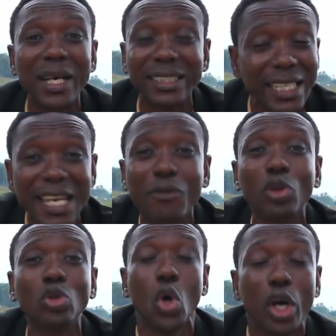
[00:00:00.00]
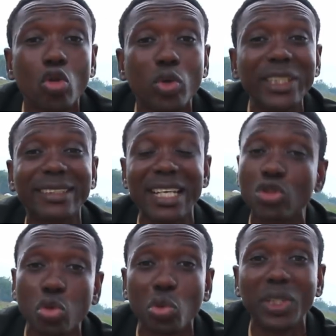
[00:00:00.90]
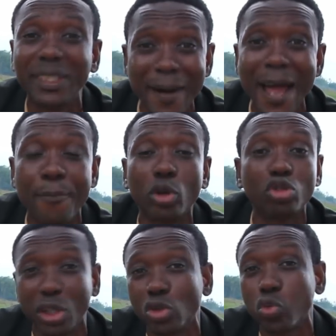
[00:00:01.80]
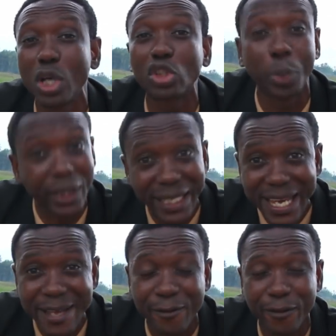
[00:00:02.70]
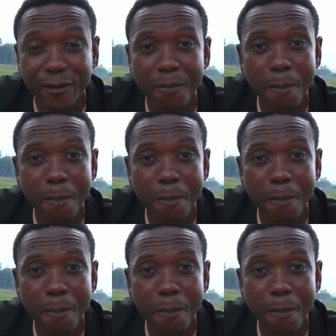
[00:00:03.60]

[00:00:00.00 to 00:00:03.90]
But even Christians who read the Bible don't want to believe.